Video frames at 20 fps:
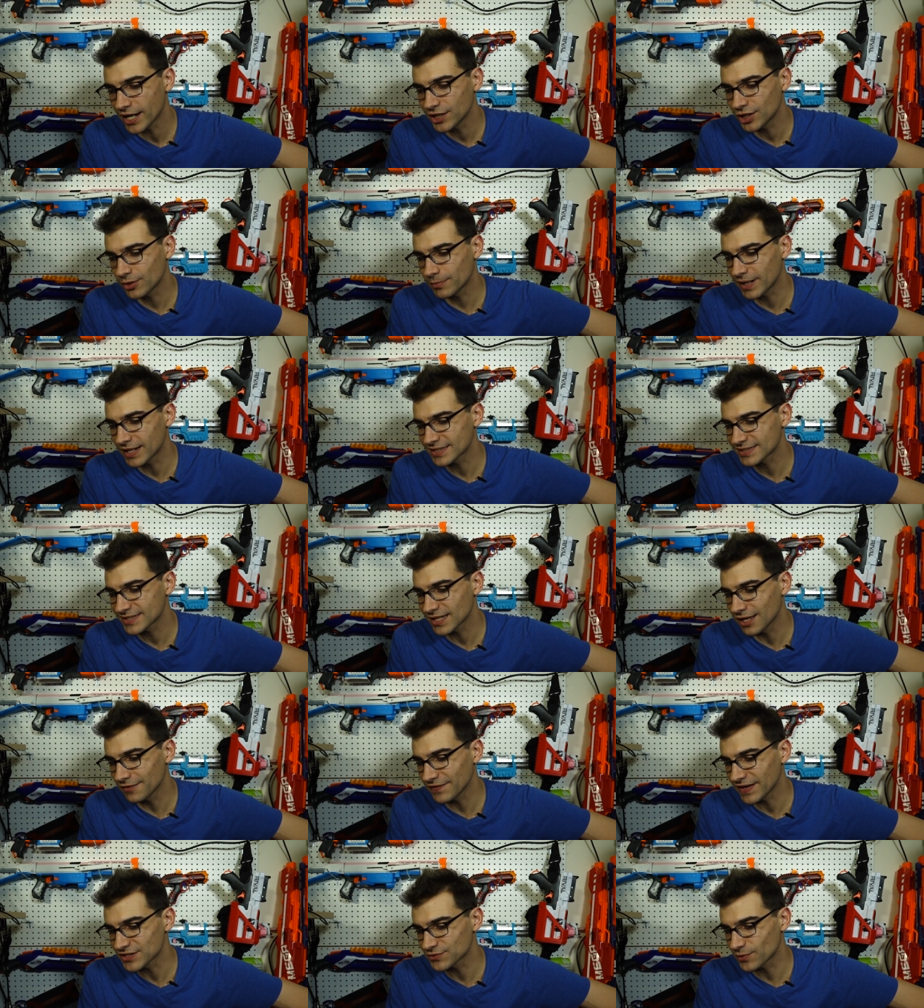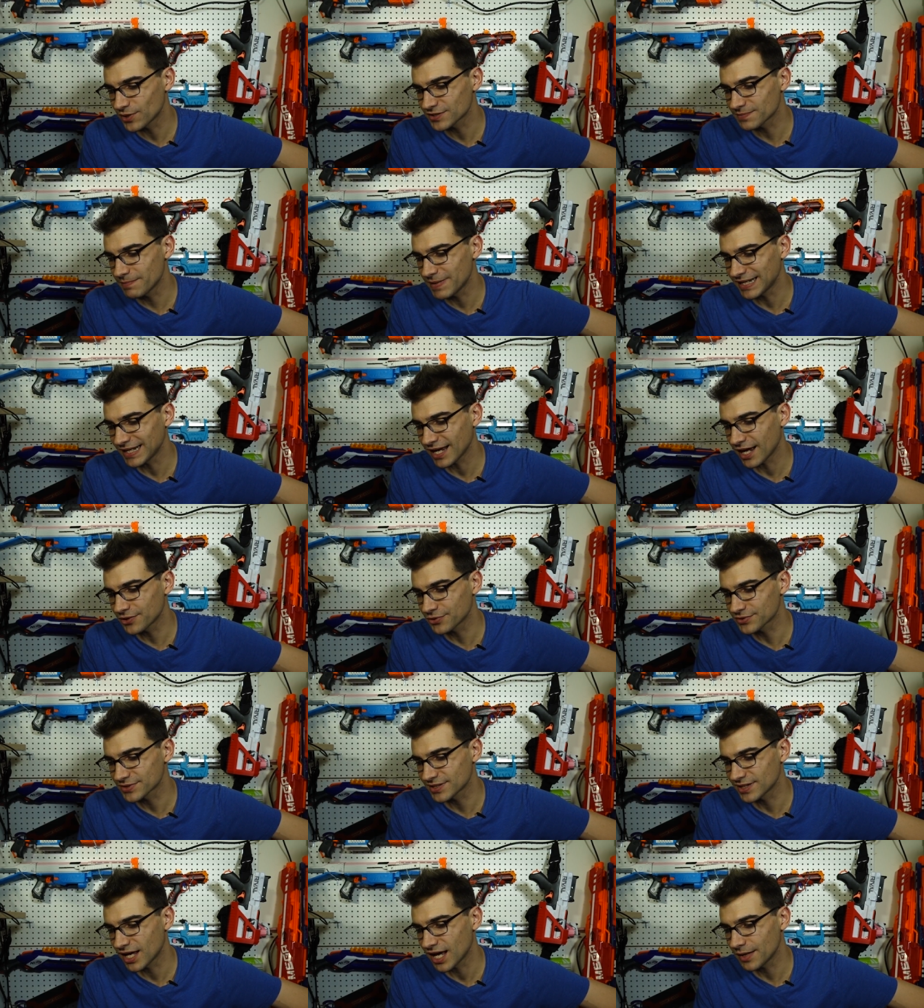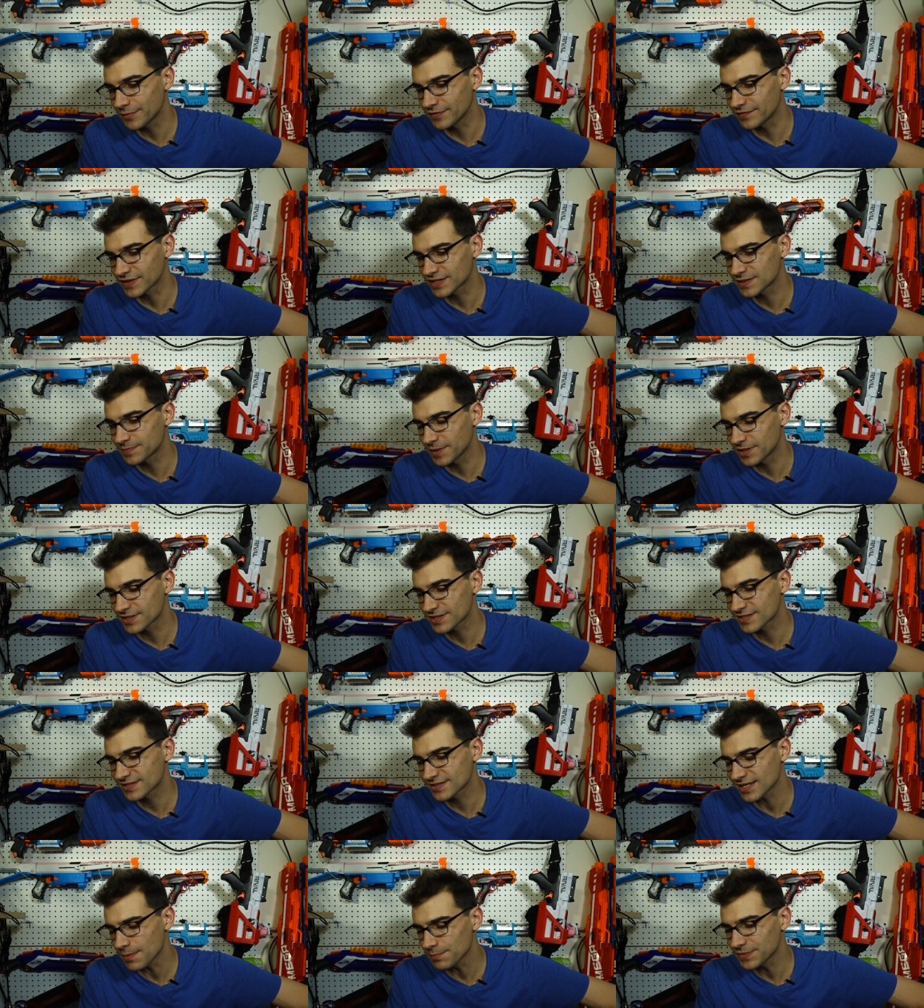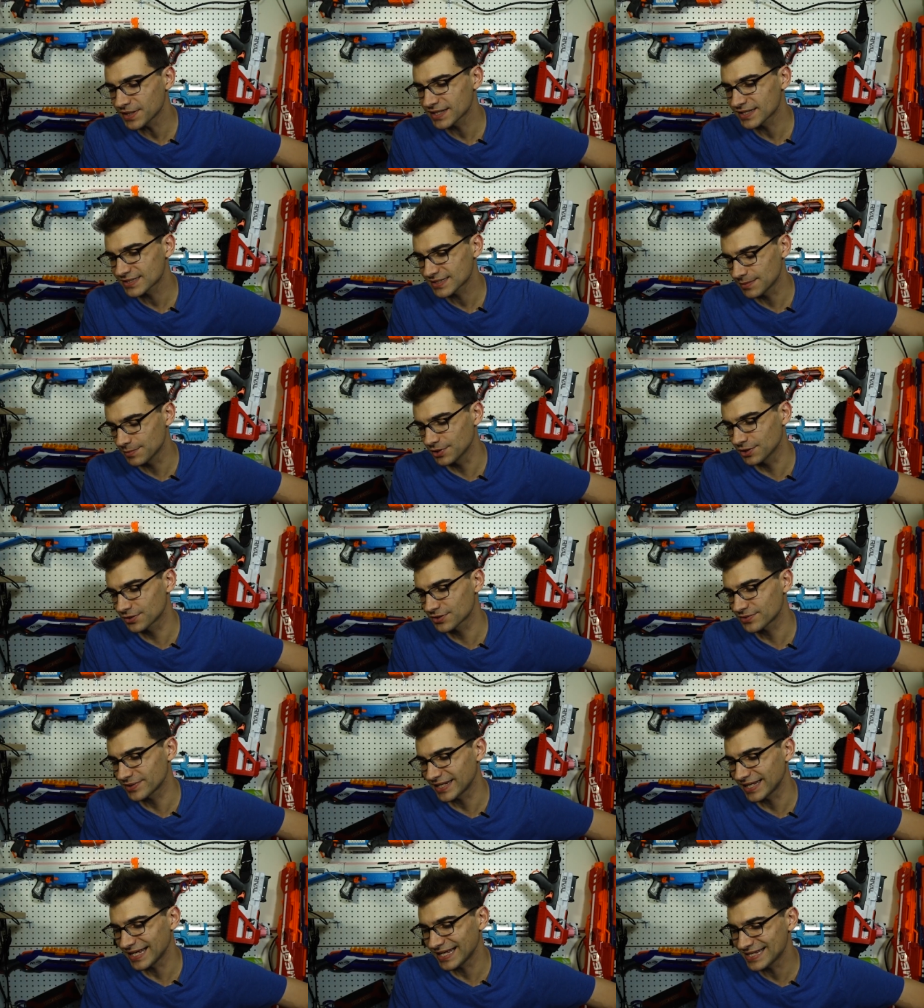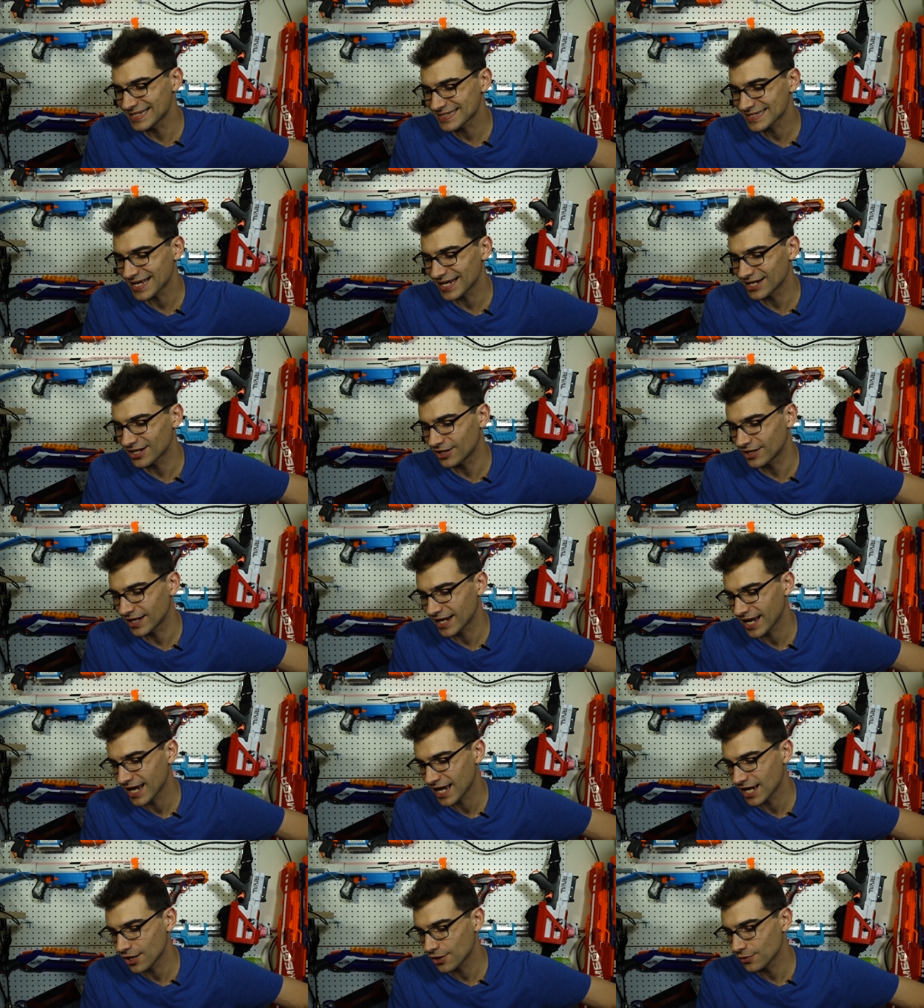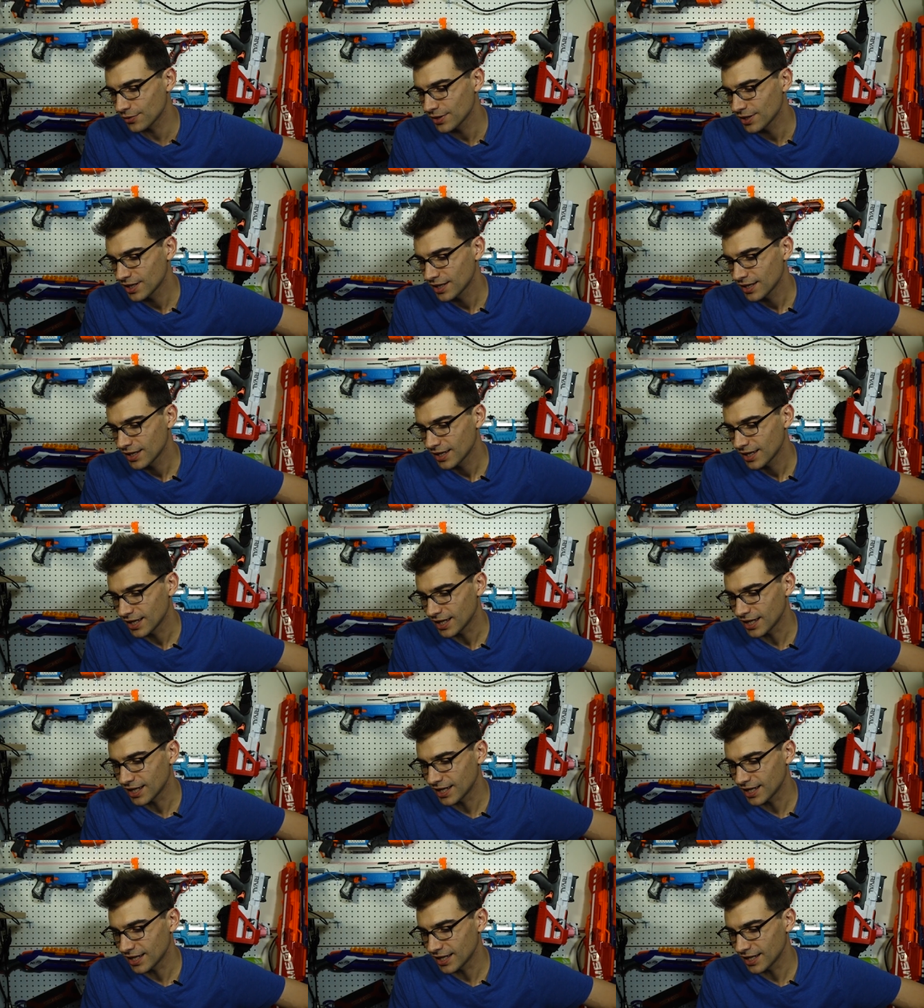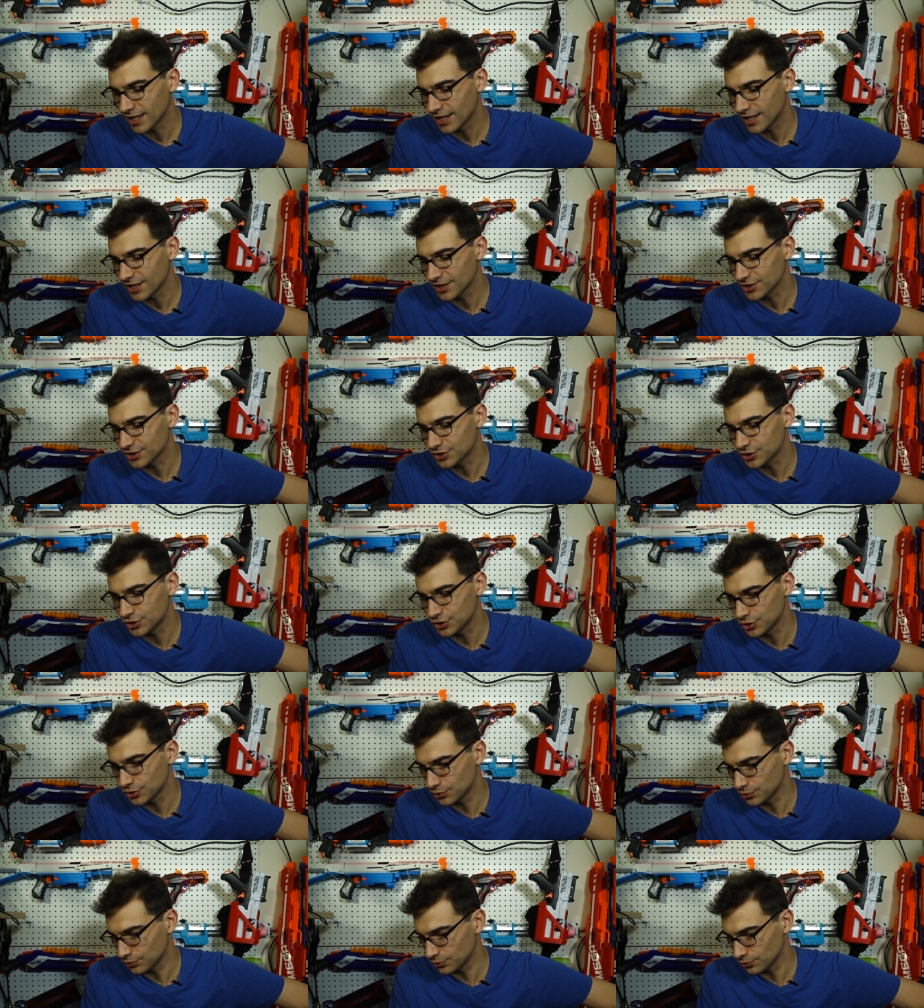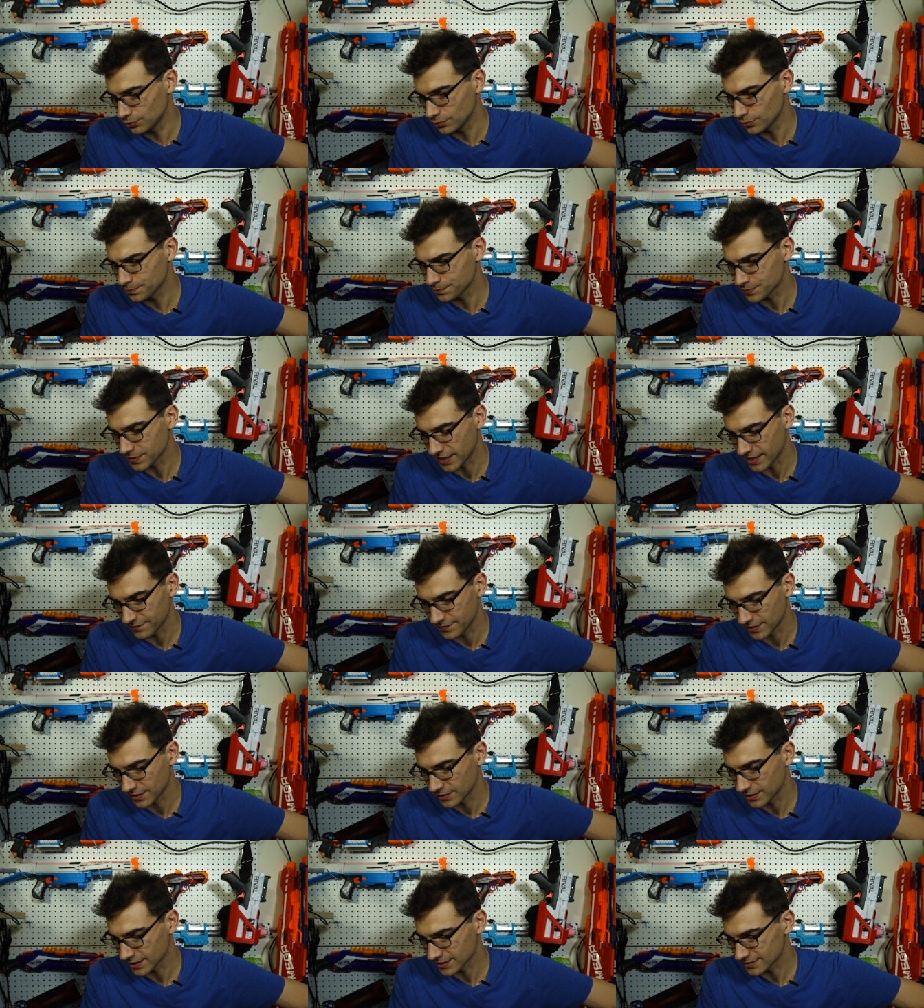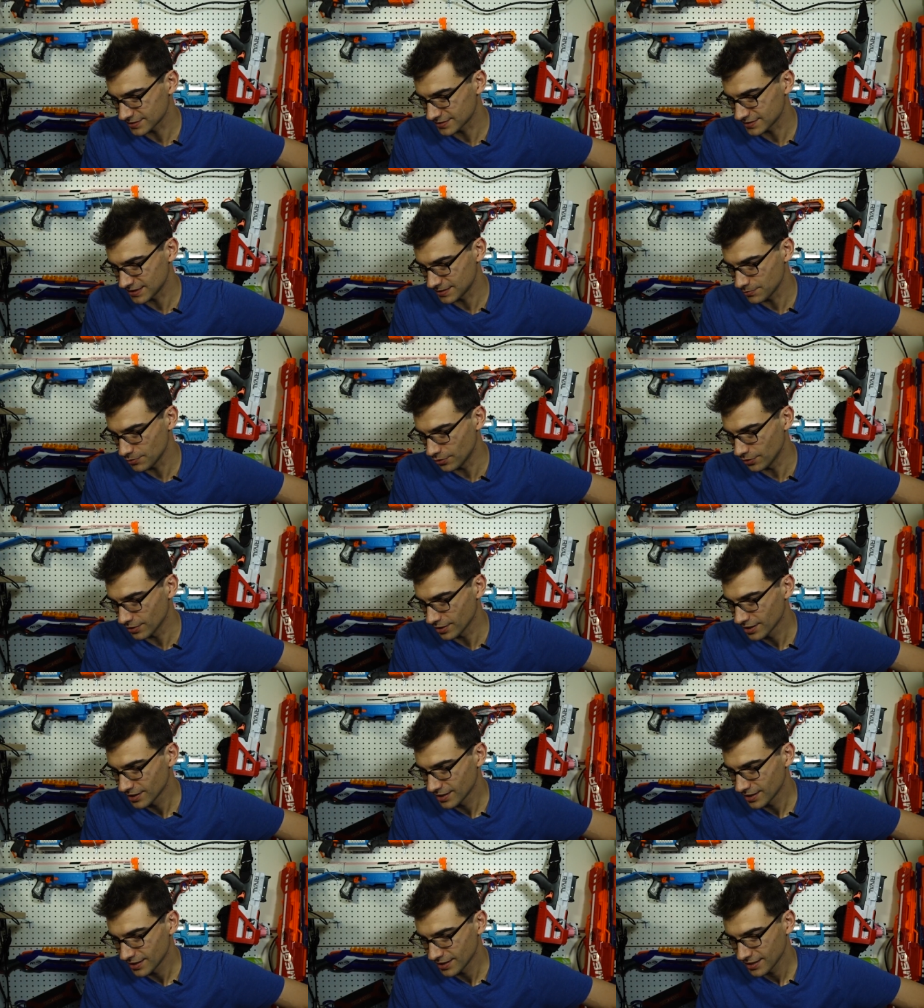I know myself, as well as many others in the hobby, have experienced something similar. So, any insight on how uh, you, I have to click to see more,